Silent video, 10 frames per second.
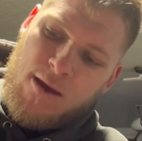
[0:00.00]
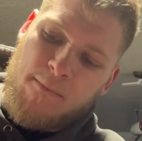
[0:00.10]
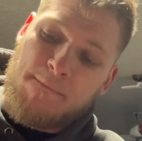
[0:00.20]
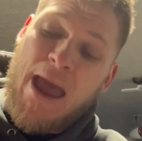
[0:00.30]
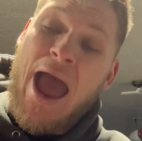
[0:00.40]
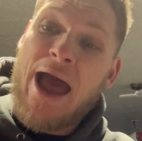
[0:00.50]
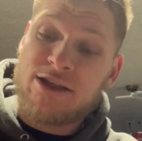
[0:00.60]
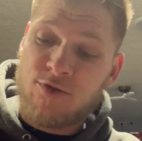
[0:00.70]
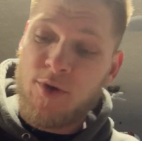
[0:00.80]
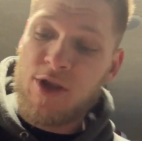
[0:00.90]

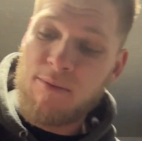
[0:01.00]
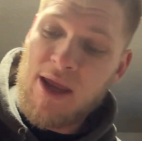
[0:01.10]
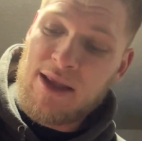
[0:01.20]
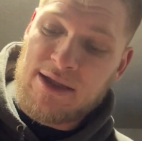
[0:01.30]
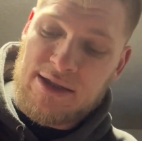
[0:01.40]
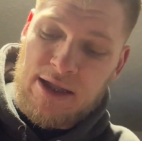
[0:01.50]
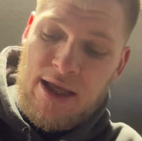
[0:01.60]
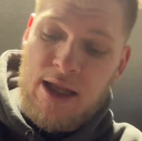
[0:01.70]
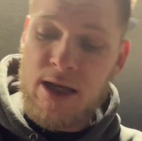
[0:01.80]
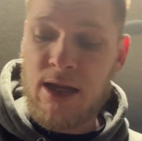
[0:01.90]
past where you made the
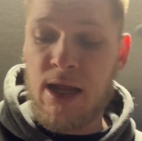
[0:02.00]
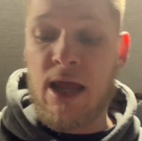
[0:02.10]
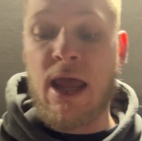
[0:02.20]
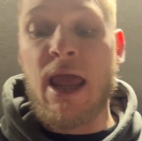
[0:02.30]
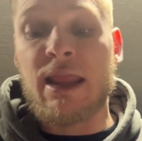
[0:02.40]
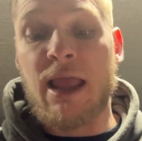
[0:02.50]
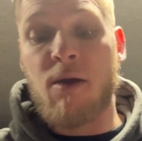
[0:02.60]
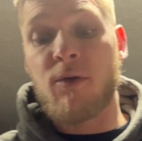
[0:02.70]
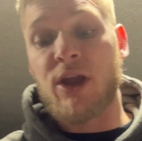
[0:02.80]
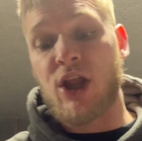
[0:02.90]
slit, and now
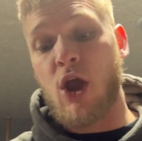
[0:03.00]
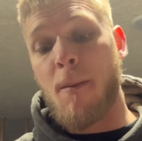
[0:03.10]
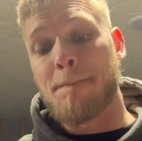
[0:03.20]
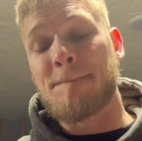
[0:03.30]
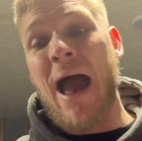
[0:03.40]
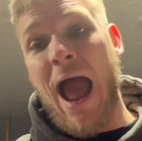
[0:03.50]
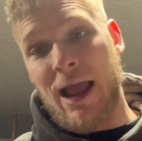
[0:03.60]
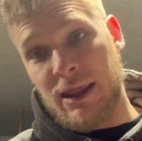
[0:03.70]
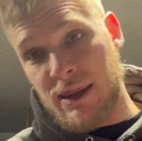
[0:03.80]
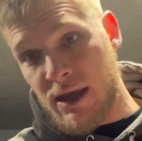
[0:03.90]
we're gonna go
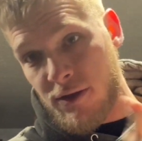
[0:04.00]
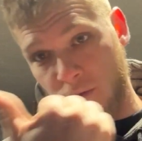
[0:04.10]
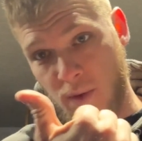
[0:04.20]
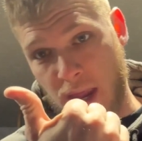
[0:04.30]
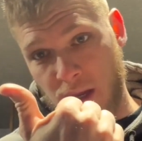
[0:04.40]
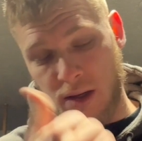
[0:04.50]
back the other way.